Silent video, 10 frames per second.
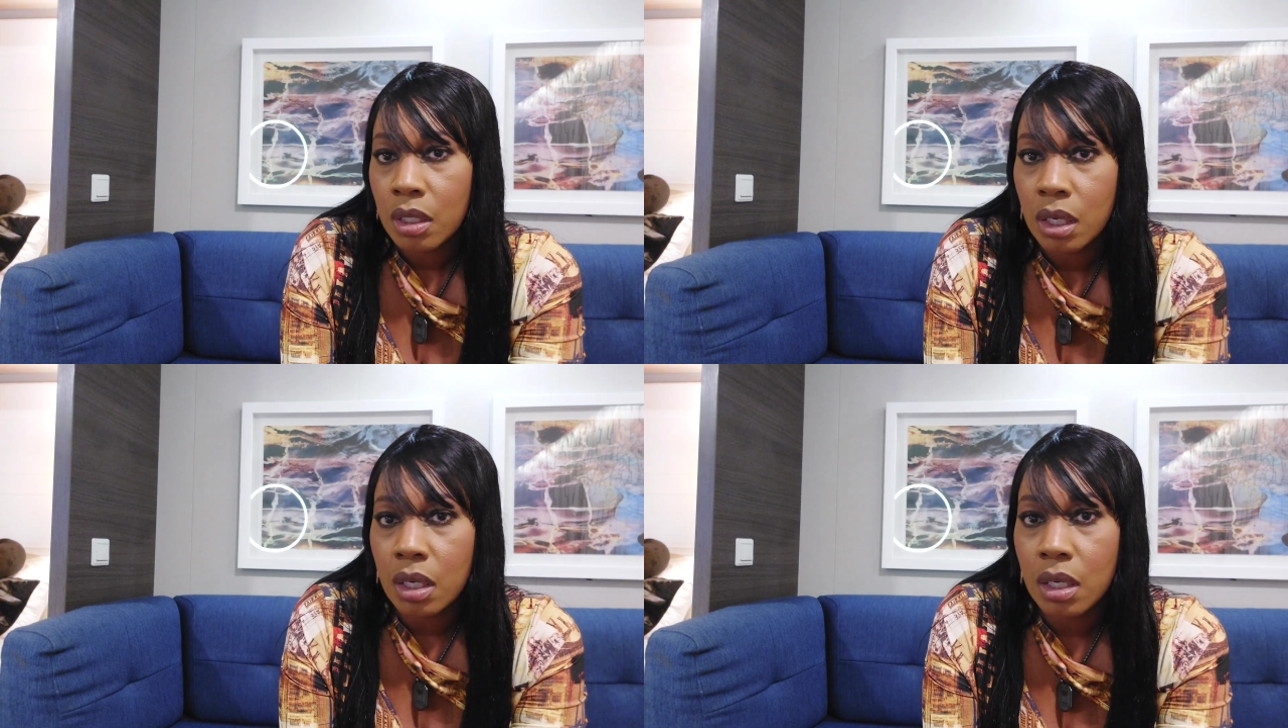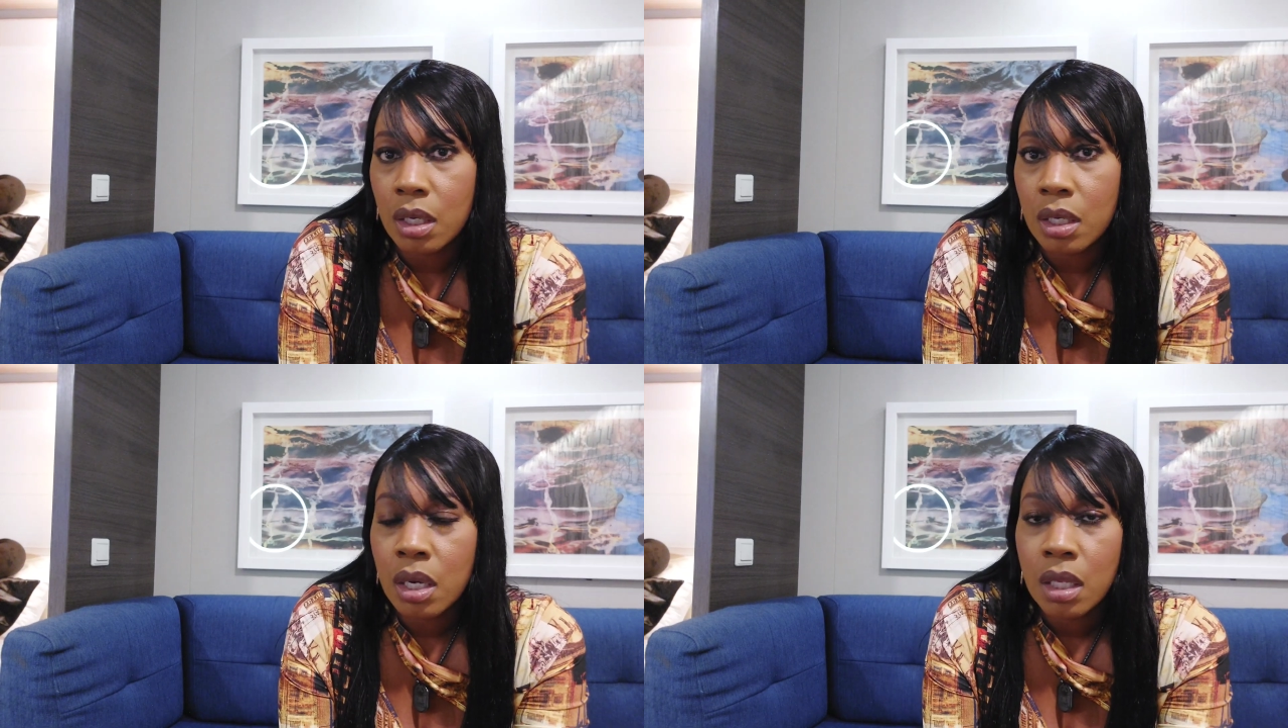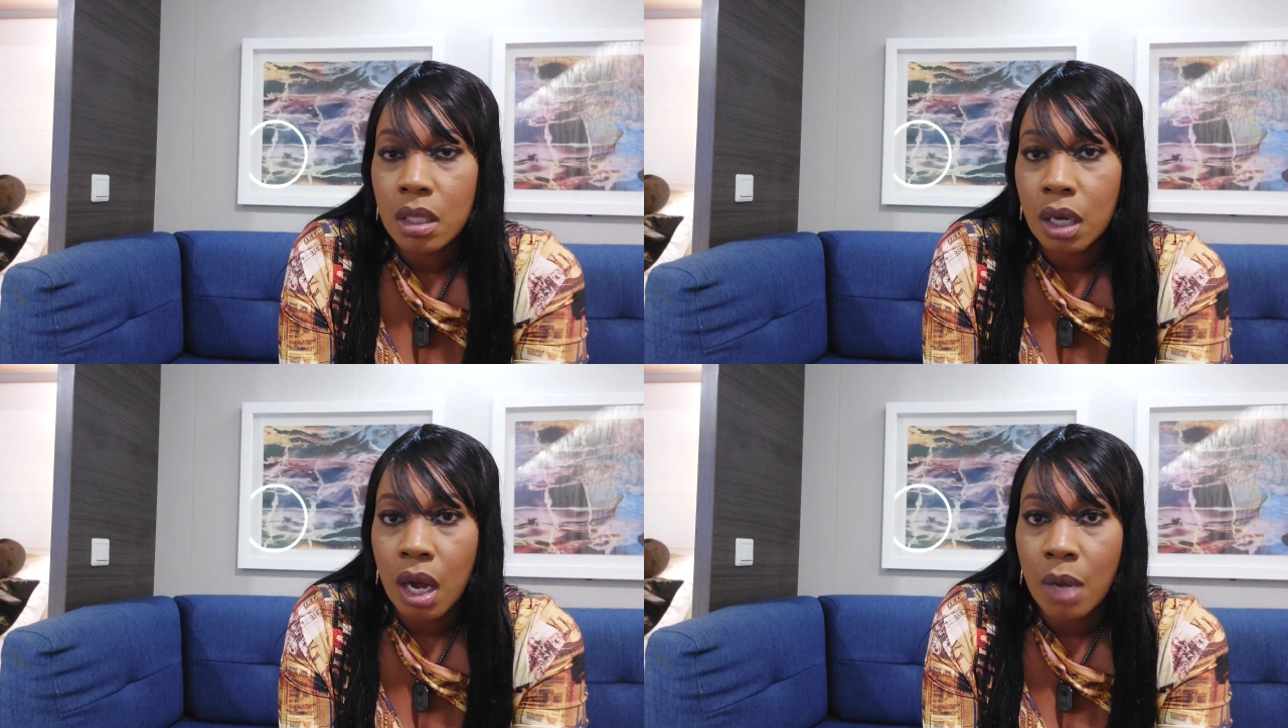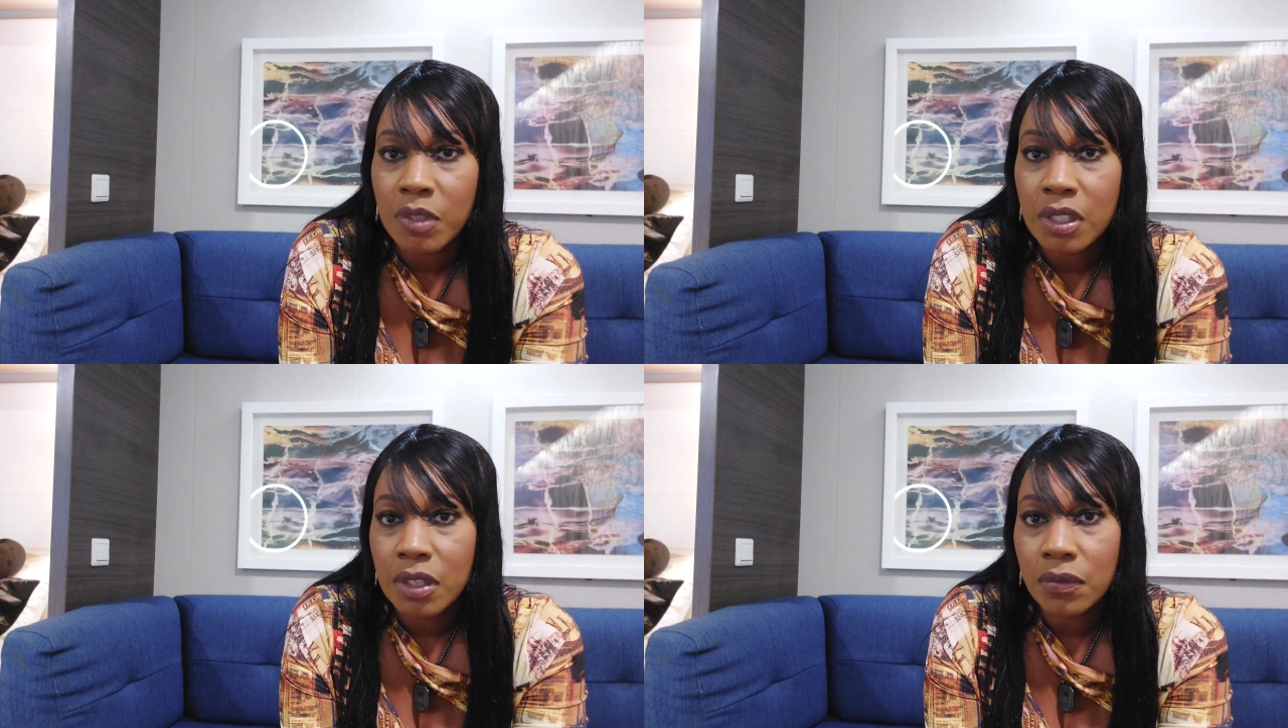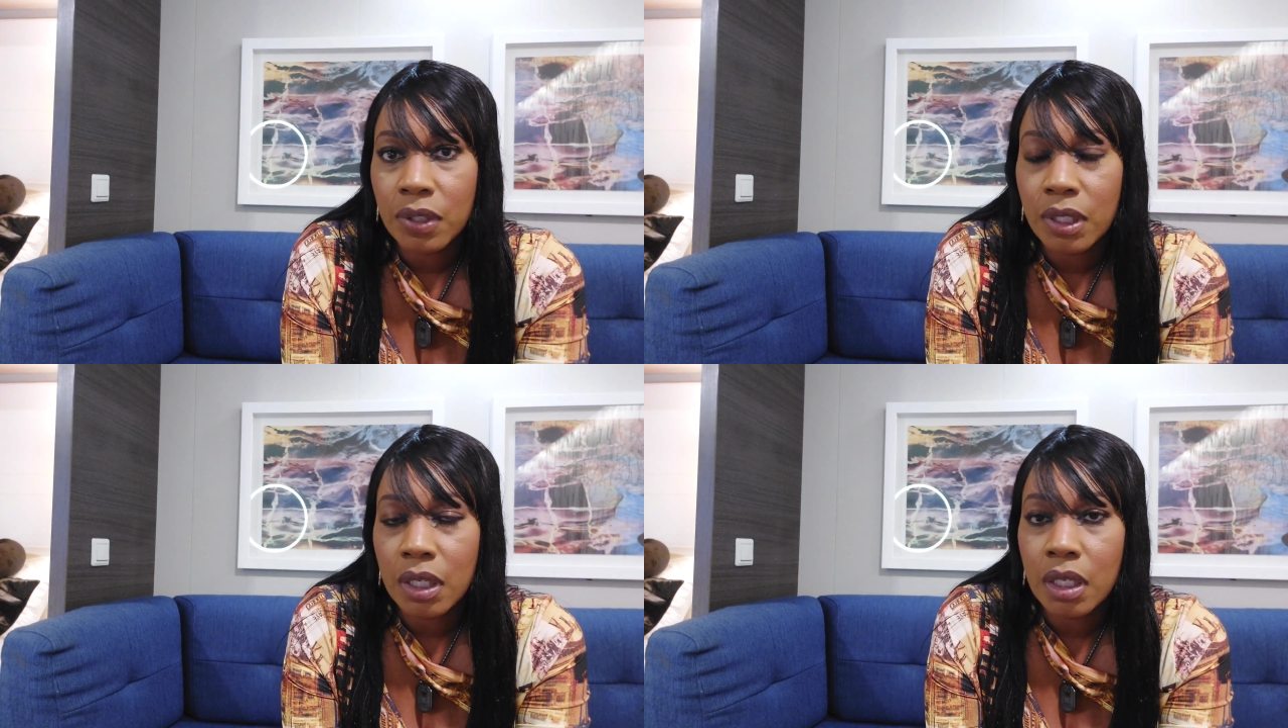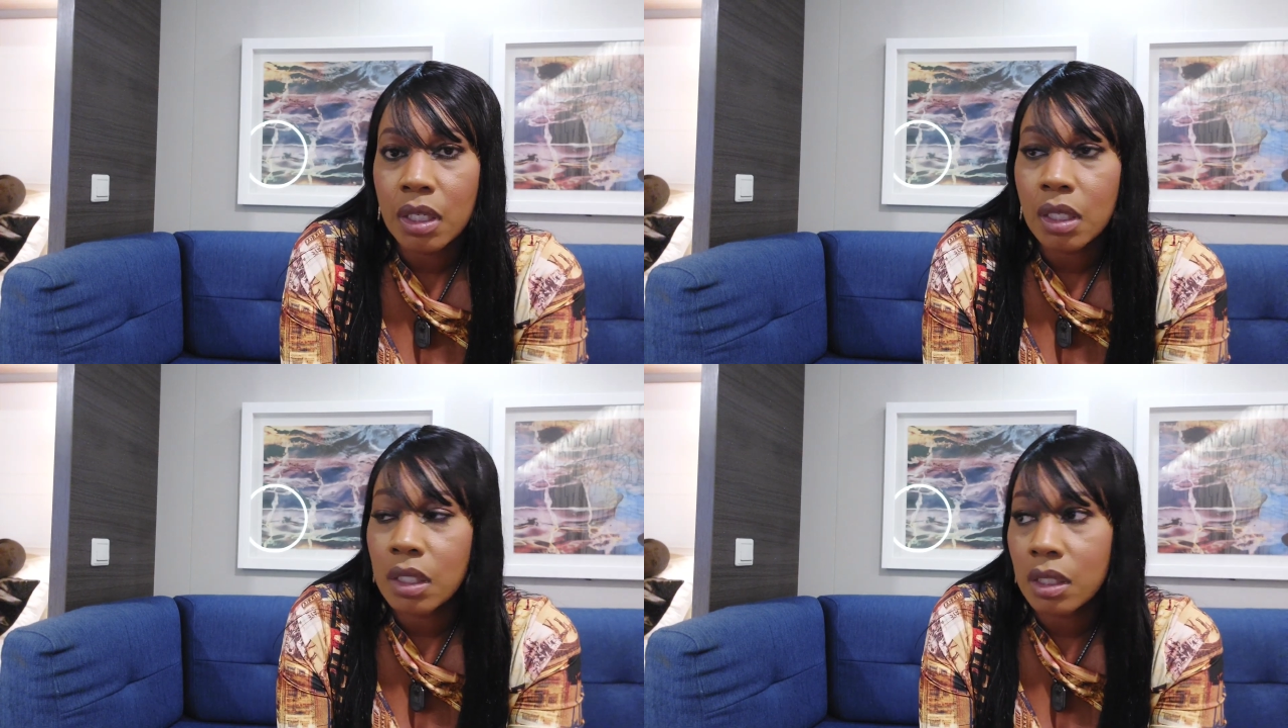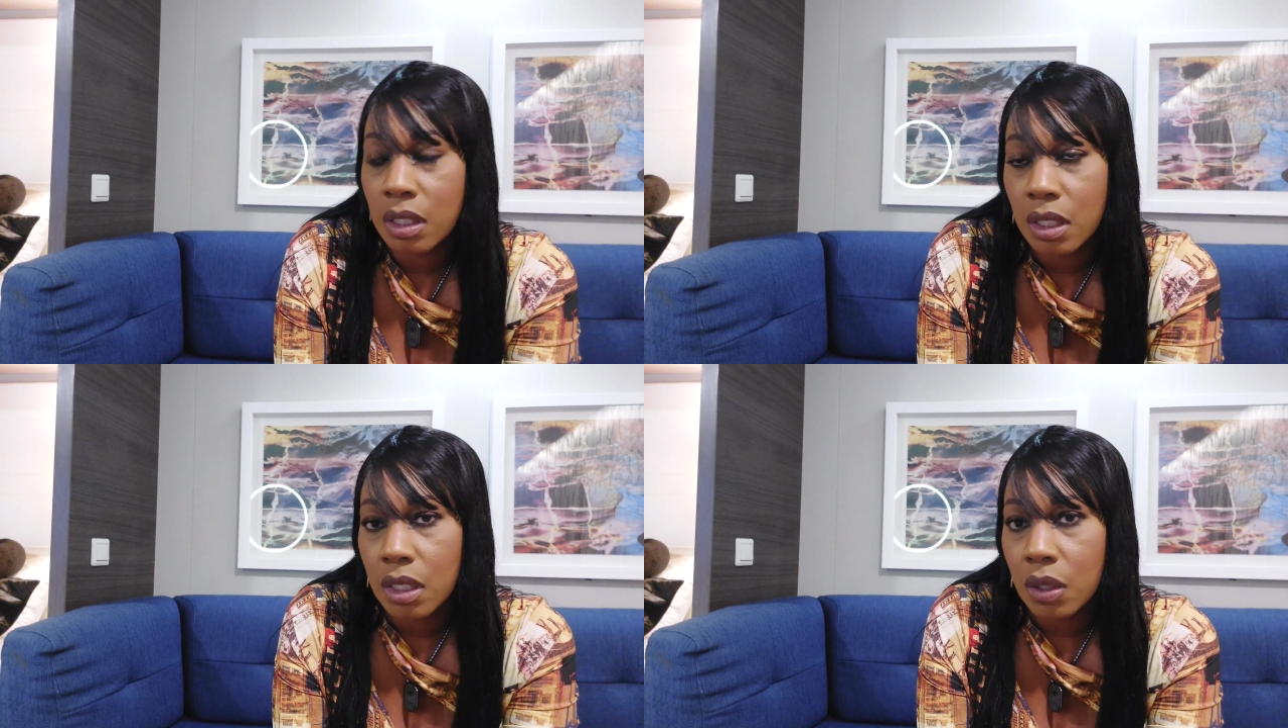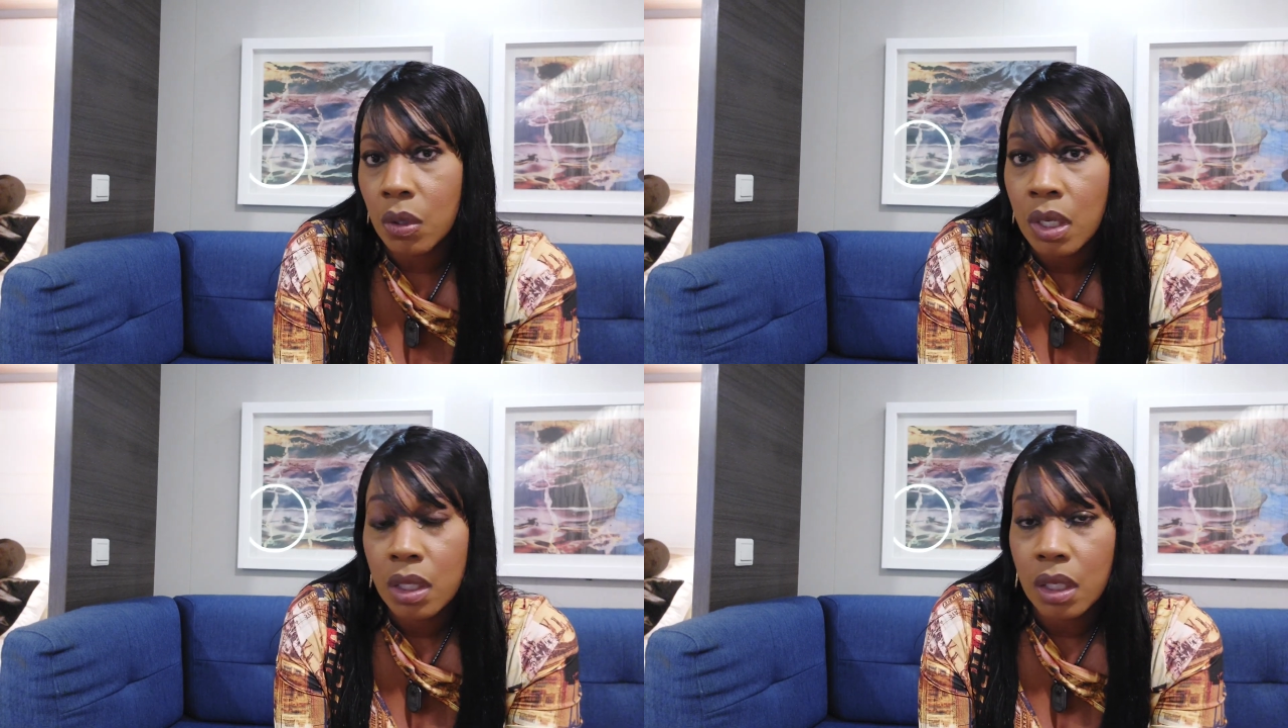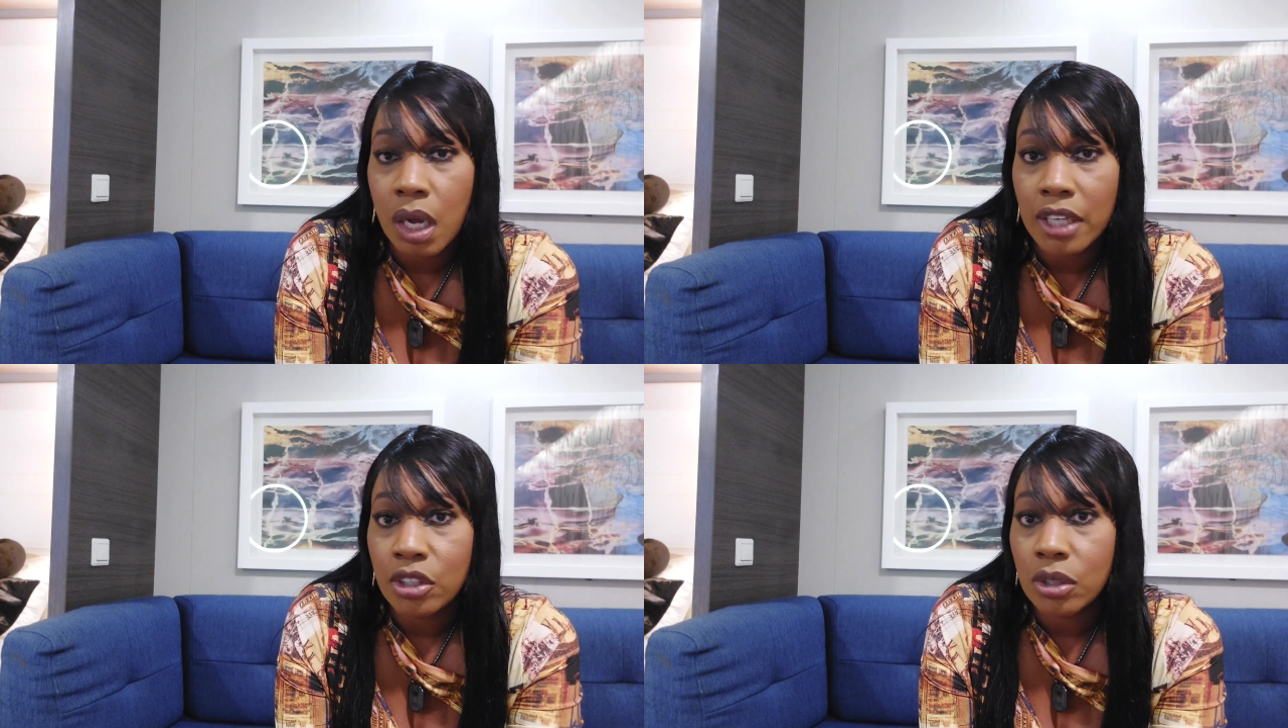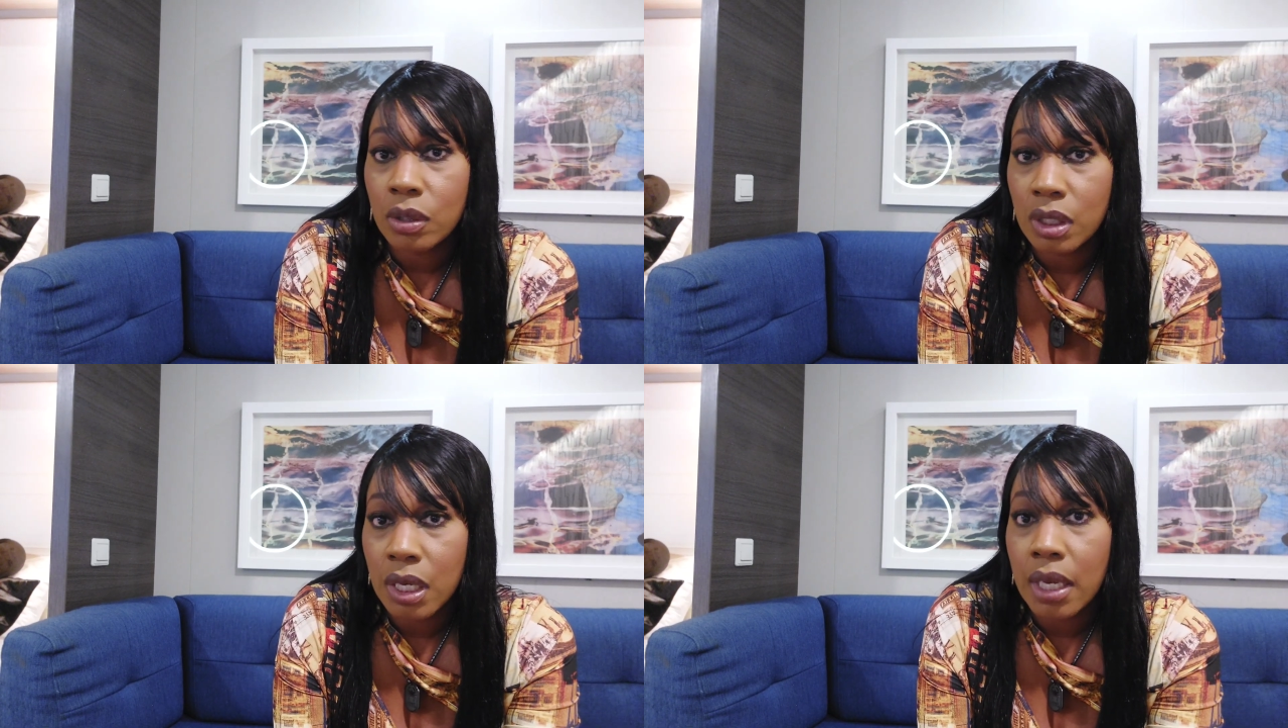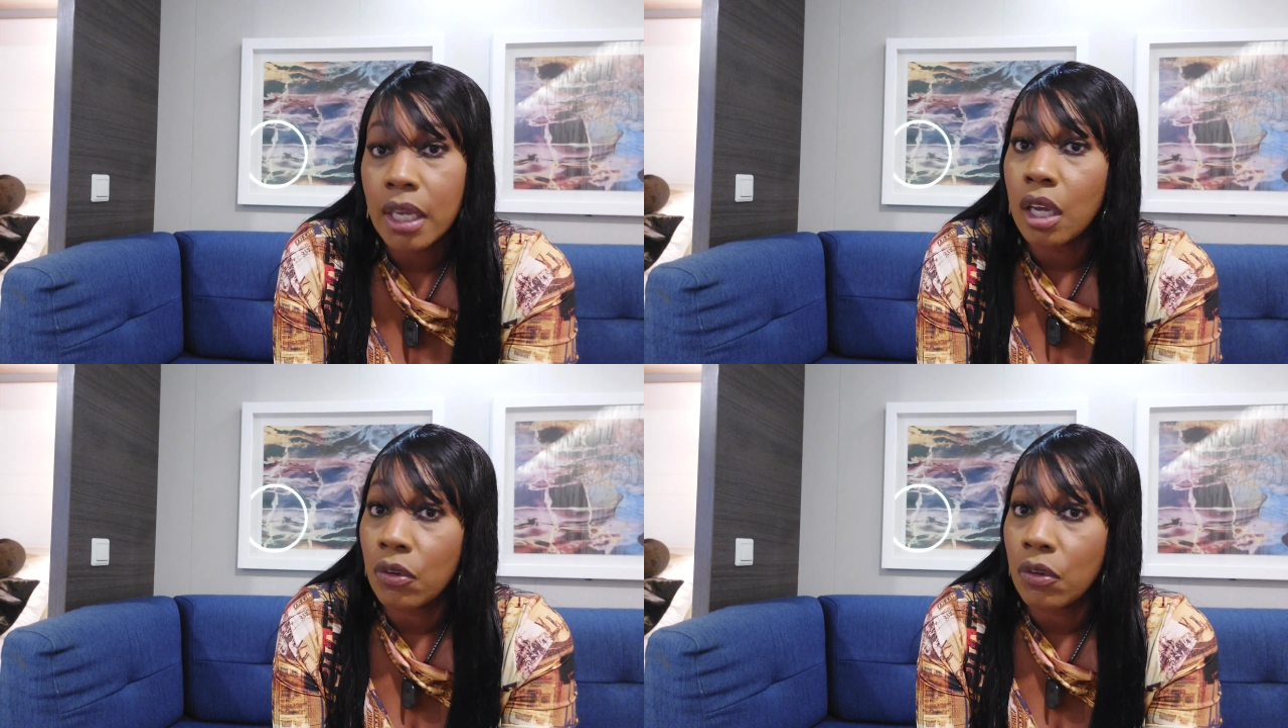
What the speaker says: to earn the comp certificate in the casino that got you, say,